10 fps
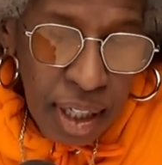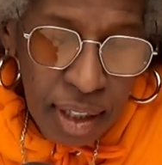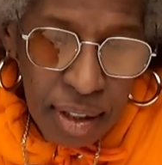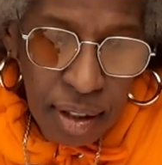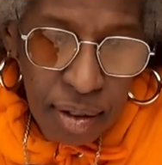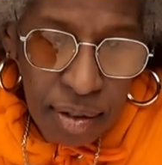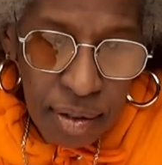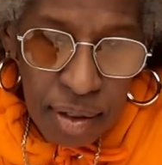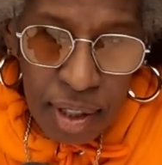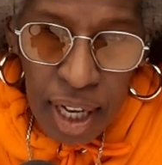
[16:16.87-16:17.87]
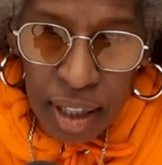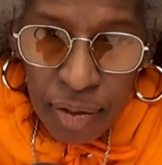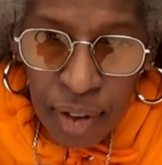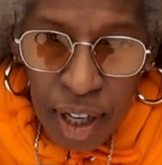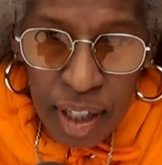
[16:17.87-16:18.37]
you know,
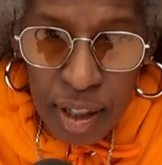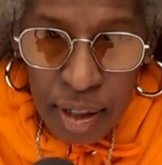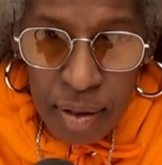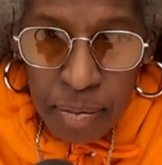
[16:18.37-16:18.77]
sacrifice